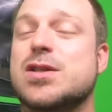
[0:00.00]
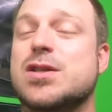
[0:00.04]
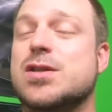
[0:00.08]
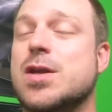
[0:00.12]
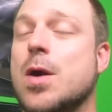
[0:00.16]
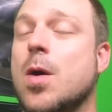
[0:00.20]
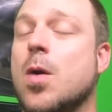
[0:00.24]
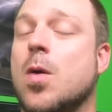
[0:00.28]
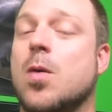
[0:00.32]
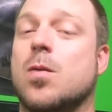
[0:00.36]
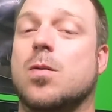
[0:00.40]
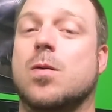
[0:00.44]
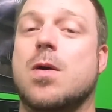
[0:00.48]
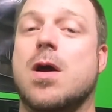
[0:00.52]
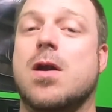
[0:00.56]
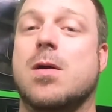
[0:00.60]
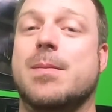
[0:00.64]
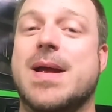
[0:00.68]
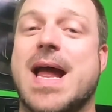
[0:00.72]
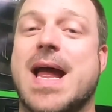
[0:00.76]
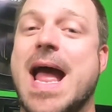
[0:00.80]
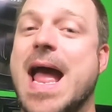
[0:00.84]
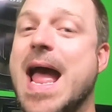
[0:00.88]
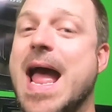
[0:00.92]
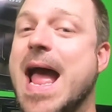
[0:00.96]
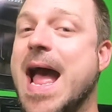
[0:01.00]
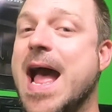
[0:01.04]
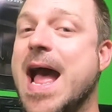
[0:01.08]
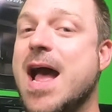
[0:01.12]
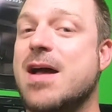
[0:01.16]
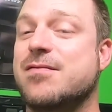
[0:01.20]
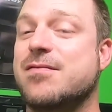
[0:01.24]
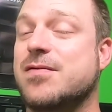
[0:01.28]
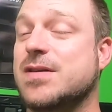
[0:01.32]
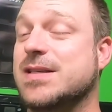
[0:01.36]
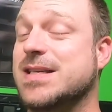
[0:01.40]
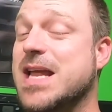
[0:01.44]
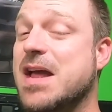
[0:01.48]
Don't run them at
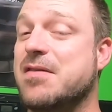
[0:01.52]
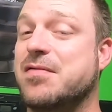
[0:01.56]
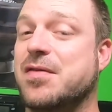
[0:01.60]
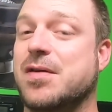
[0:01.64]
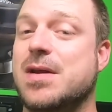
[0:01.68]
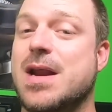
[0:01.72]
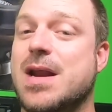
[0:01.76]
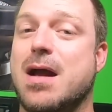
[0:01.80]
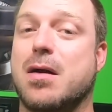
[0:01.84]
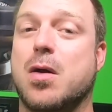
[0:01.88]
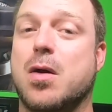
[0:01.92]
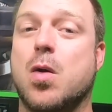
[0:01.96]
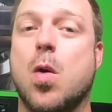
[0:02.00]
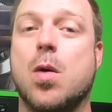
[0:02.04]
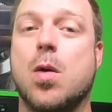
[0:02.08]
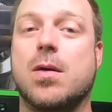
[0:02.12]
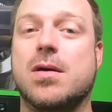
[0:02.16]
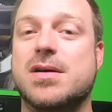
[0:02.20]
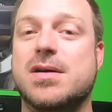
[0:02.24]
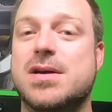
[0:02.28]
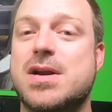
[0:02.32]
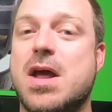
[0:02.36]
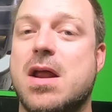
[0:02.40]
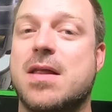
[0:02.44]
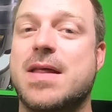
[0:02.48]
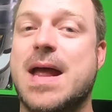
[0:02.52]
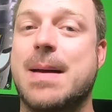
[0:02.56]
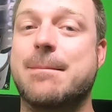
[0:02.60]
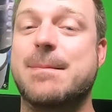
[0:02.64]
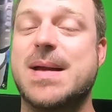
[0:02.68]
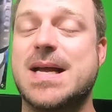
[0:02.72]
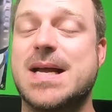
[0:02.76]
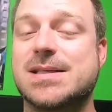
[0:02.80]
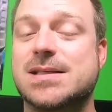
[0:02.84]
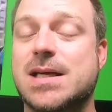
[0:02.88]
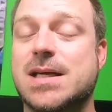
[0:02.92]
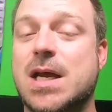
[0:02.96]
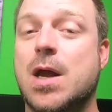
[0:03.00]
half, definitely not quarter, none of that
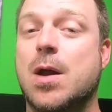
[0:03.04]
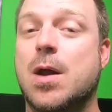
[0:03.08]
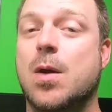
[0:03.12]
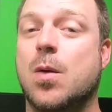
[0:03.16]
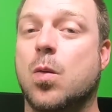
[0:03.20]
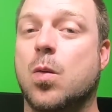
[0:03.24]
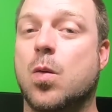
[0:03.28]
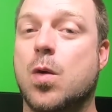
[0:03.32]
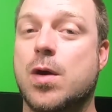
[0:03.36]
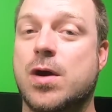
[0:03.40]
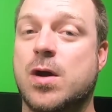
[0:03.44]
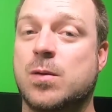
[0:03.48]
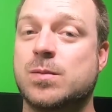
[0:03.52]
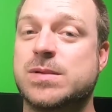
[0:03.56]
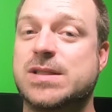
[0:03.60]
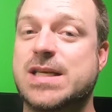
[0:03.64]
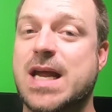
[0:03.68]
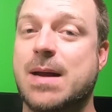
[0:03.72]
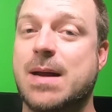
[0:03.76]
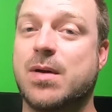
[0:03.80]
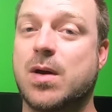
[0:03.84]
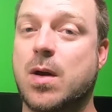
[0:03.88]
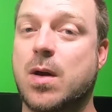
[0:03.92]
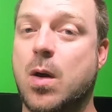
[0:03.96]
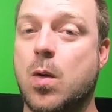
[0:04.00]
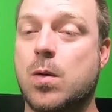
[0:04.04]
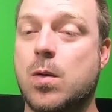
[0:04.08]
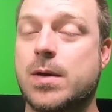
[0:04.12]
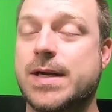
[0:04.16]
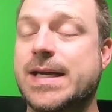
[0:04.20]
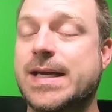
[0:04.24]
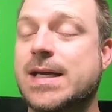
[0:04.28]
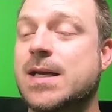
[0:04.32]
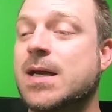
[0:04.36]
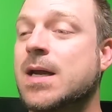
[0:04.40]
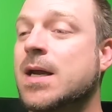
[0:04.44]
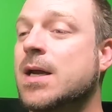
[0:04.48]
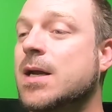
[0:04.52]
mess. 1 ohm stable
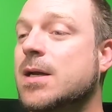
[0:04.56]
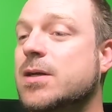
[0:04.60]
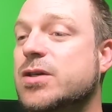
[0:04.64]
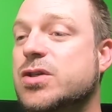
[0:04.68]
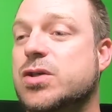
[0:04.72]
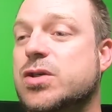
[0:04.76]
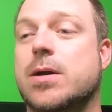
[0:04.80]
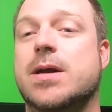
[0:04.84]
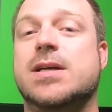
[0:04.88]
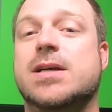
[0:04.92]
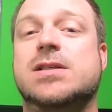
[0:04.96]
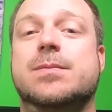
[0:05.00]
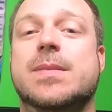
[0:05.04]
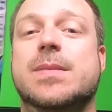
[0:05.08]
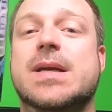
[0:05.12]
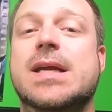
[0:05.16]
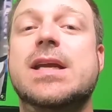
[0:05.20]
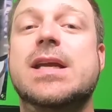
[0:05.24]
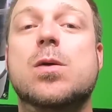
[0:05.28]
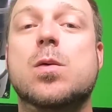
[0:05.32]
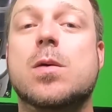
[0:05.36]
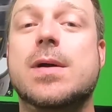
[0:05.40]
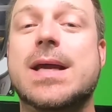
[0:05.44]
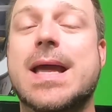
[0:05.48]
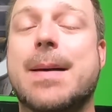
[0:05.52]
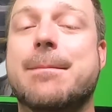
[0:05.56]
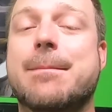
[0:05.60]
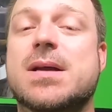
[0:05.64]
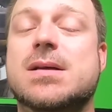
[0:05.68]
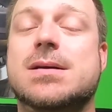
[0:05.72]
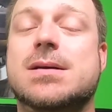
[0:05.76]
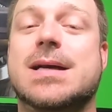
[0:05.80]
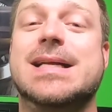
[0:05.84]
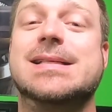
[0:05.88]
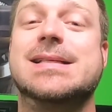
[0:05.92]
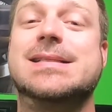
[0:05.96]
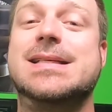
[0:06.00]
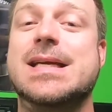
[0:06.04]
only. Trust me, you will get
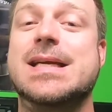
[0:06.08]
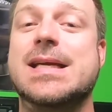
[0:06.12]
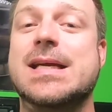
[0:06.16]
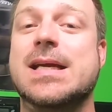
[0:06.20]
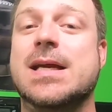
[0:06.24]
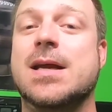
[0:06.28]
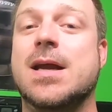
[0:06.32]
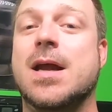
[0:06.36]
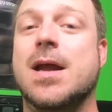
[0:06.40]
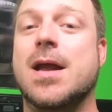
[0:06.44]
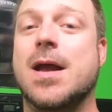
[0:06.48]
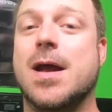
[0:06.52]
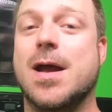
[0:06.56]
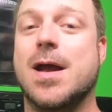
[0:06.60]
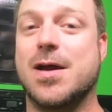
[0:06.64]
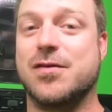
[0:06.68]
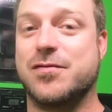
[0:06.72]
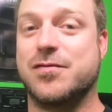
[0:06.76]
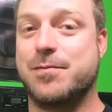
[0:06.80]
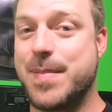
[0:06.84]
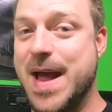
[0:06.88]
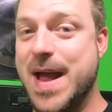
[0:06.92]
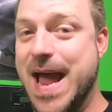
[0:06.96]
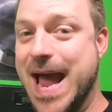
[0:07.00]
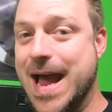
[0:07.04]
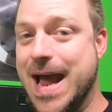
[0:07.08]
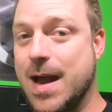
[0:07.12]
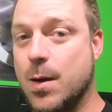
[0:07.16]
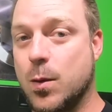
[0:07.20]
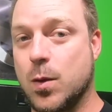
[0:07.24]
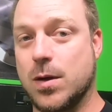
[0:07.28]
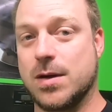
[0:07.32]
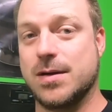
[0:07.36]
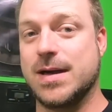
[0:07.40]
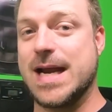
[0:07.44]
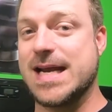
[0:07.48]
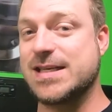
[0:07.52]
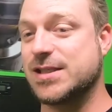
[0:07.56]
plenty of
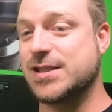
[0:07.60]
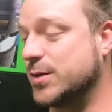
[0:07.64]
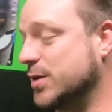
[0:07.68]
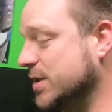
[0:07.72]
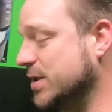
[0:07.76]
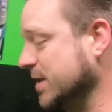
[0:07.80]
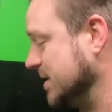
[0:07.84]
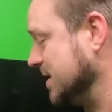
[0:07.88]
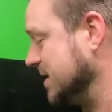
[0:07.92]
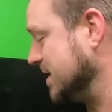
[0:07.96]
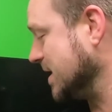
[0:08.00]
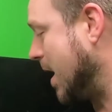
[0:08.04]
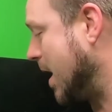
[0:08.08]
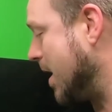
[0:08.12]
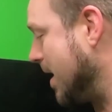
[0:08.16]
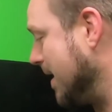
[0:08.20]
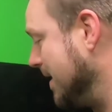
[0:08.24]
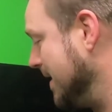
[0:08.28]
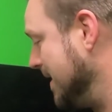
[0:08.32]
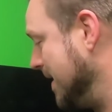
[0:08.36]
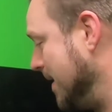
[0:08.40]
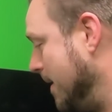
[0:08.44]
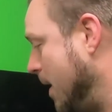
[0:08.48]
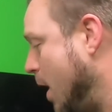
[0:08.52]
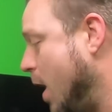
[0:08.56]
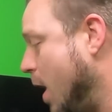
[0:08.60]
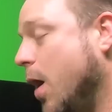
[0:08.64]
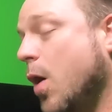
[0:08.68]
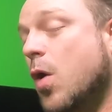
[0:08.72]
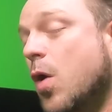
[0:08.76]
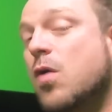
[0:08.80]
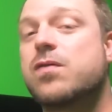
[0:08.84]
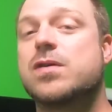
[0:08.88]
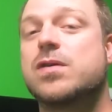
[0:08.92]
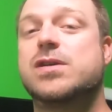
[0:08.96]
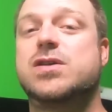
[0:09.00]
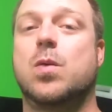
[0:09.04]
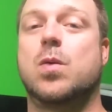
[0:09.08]
power, as you just saw.
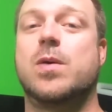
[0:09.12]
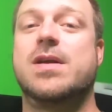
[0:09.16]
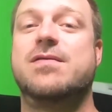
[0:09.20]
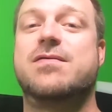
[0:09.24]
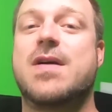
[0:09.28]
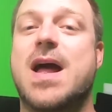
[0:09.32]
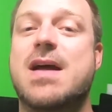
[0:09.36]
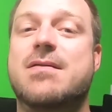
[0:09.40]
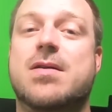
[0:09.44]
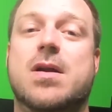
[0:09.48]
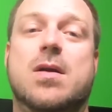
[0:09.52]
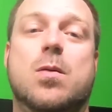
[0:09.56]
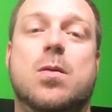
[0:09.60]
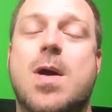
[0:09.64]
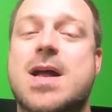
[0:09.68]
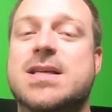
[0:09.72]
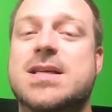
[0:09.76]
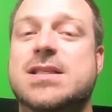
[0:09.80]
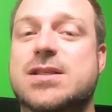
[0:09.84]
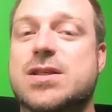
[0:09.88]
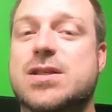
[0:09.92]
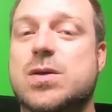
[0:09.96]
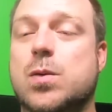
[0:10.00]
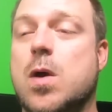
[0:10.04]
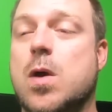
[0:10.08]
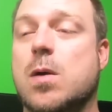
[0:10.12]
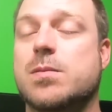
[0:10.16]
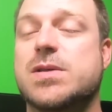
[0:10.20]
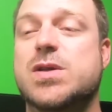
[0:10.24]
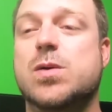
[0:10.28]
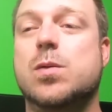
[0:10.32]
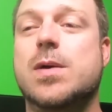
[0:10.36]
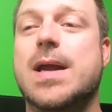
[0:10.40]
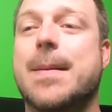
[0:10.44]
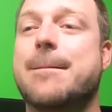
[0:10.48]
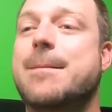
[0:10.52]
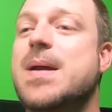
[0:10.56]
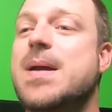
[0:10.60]
Over 2,500 watts at 2 ohms,
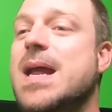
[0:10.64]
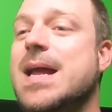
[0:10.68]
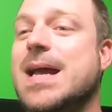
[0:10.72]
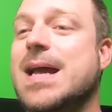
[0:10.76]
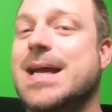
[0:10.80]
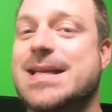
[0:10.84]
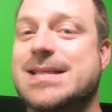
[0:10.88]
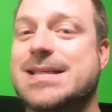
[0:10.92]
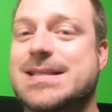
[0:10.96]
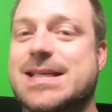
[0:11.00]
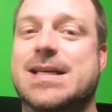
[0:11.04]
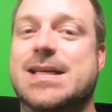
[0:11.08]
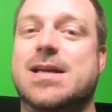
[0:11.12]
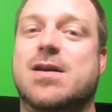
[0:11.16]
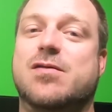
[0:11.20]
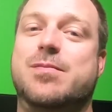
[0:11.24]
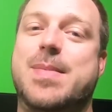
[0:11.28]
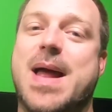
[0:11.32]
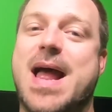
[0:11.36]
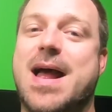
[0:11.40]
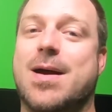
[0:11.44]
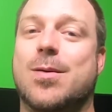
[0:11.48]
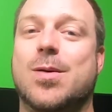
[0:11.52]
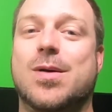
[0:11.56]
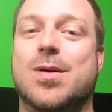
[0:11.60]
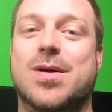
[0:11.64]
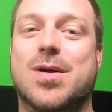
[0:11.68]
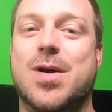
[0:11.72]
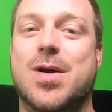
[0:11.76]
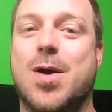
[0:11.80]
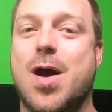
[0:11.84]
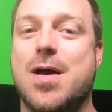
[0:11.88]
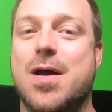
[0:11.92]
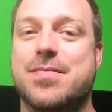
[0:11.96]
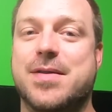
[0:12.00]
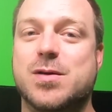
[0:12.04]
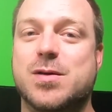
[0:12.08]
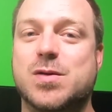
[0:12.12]
you will get plenty of power
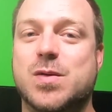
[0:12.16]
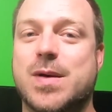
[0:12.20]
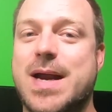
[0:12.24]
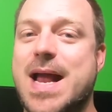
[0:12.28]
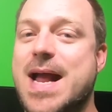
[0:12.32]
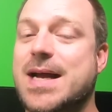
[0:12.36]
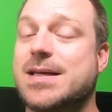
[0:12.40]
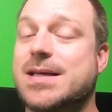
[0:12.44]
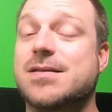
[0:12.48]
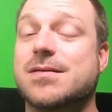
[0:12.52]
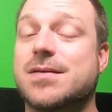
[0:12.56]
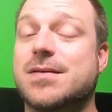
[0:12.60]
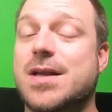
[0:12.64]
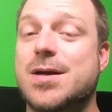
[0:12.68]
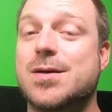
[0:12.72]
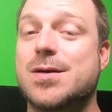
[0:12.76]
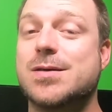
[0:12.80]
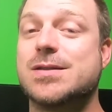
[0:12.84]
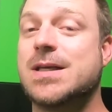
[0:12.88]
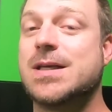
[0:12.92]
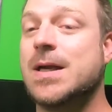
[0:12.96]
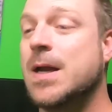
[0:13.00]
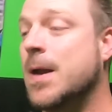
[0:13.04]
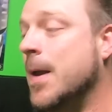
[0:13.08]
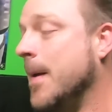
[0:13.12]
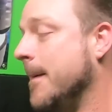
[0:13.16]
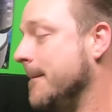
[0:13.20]
on those reactive loads.